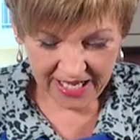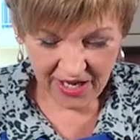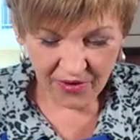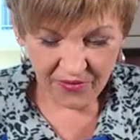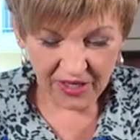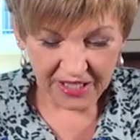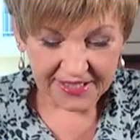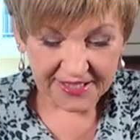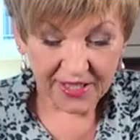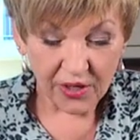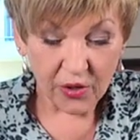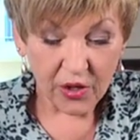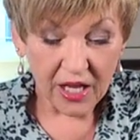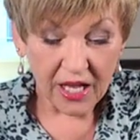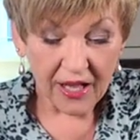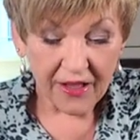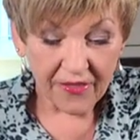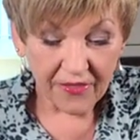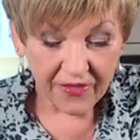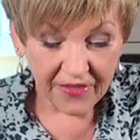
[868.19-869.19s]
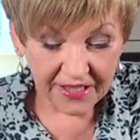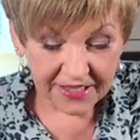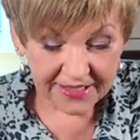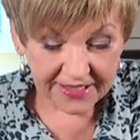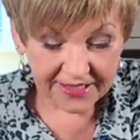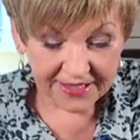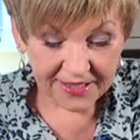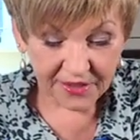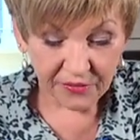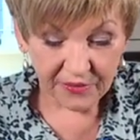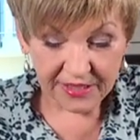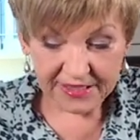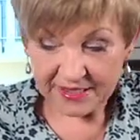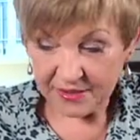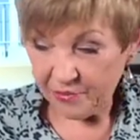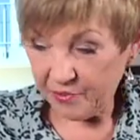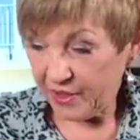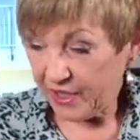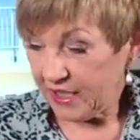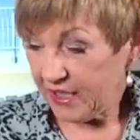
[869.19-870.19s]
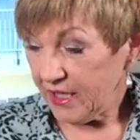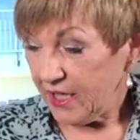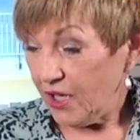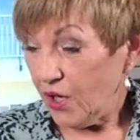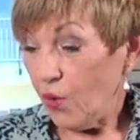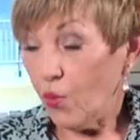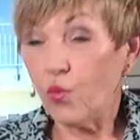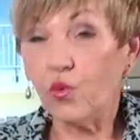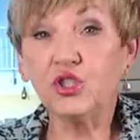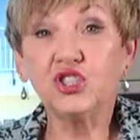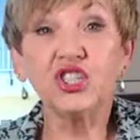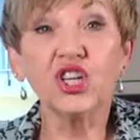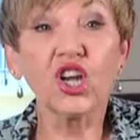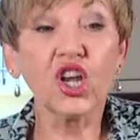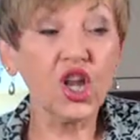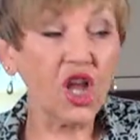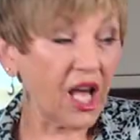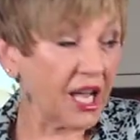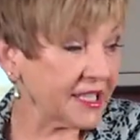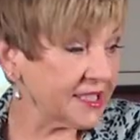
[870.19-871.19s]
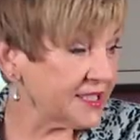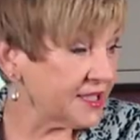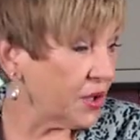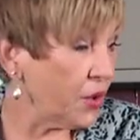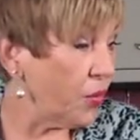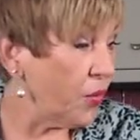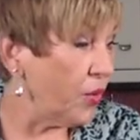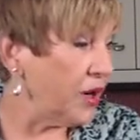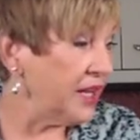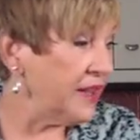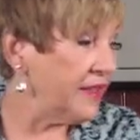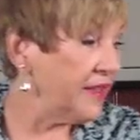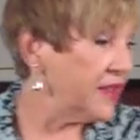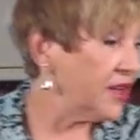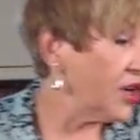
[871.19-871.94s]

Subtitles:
All right, so this is the recipe. Would you like to win